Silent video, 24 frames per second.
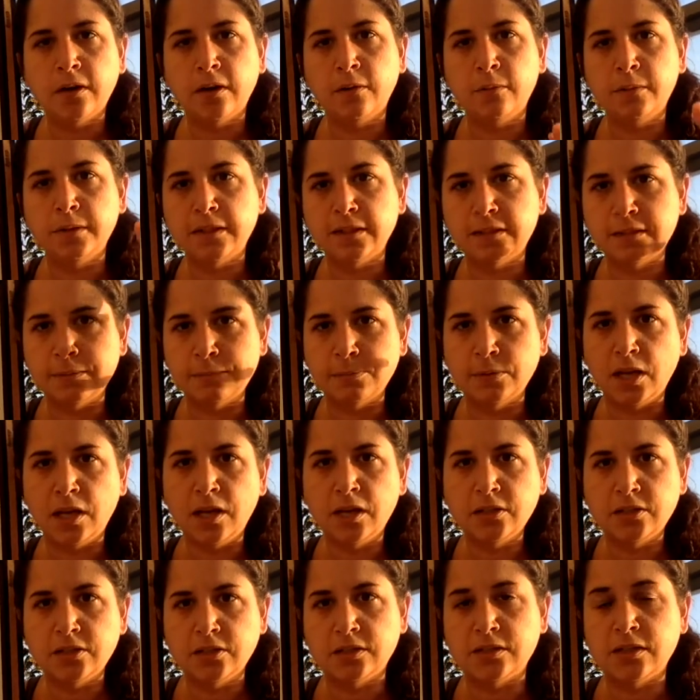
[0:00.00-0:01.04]
with the
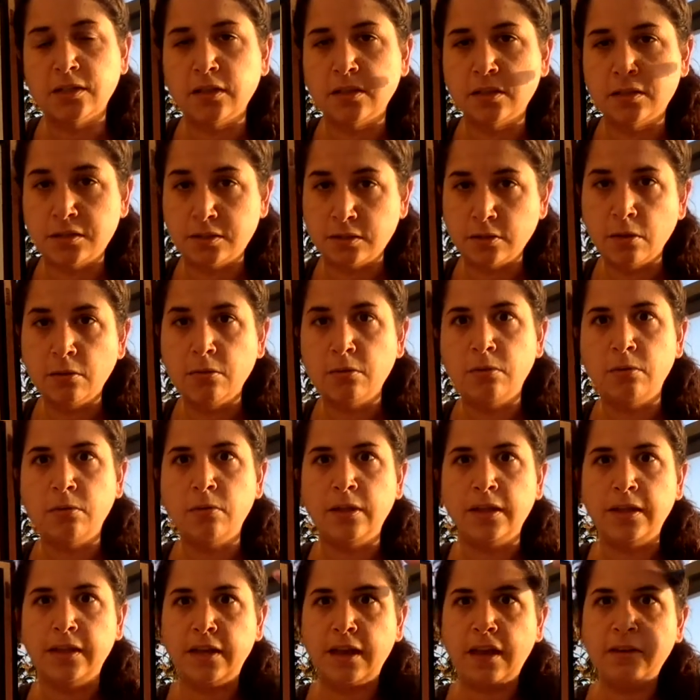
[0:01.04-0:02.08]
subconscious and the
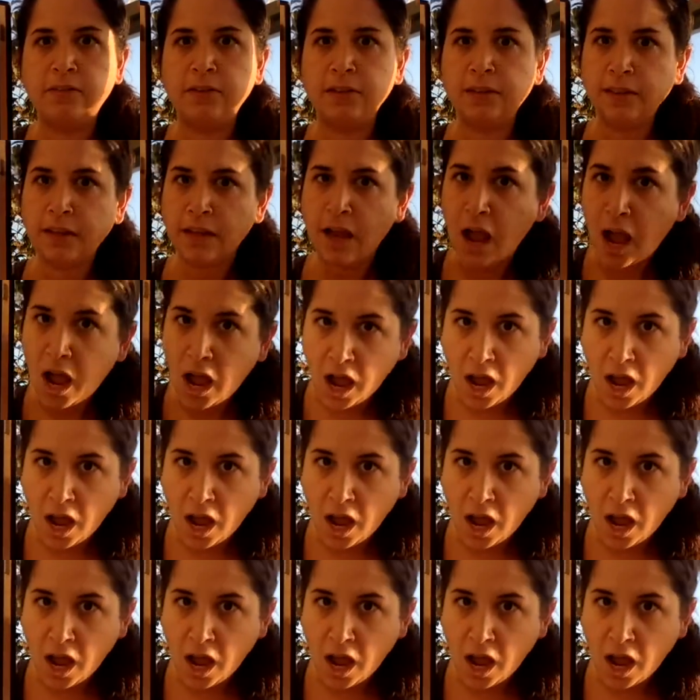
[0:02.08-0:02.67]
soul and everything